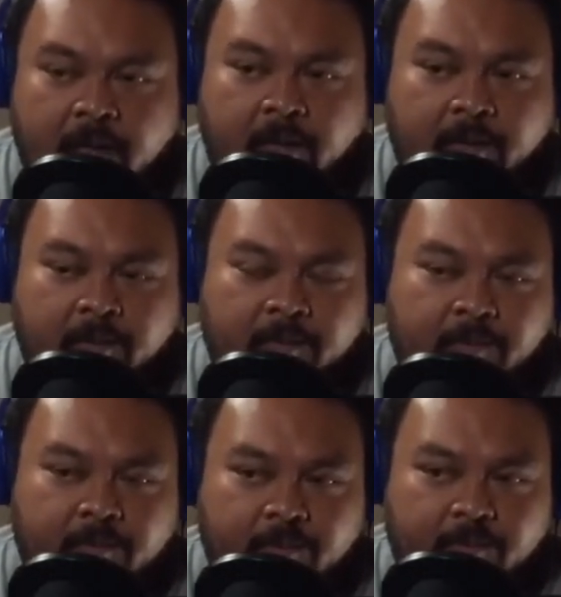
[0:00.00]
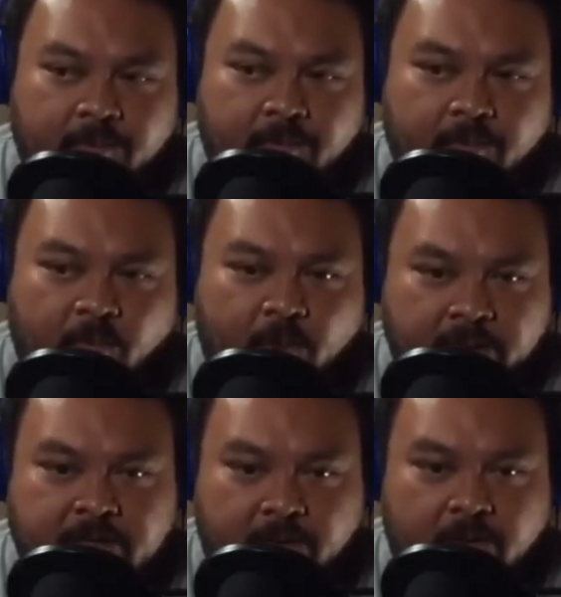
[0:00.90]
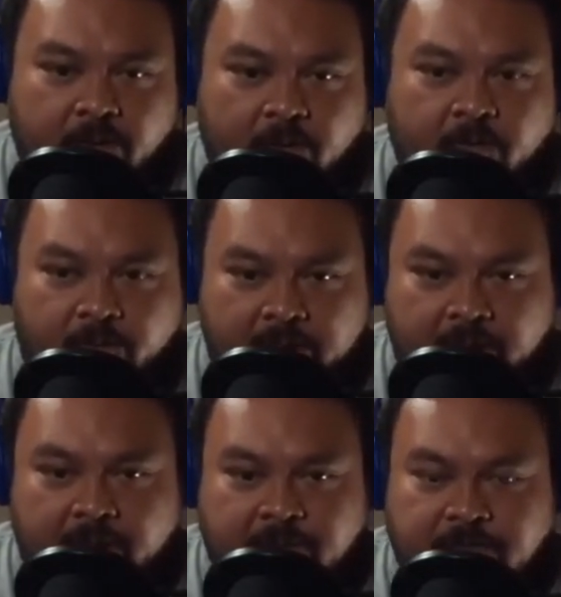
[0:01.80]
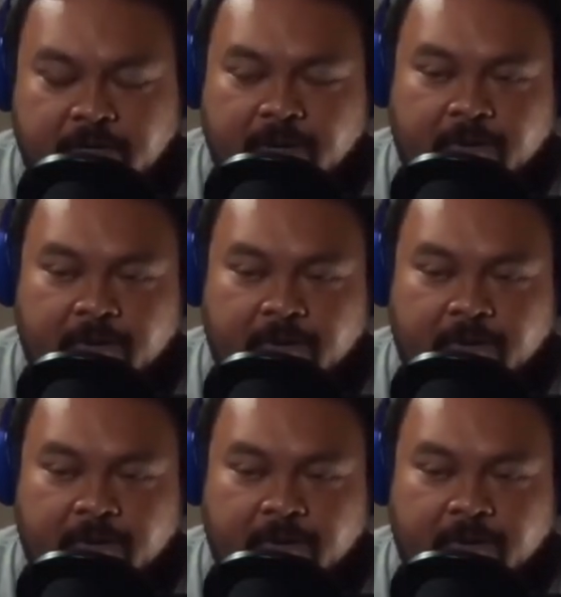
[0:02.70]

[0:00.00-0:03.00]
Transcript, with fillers: I'm like, when is this going to go over the go edge? Over the edge. Yeah.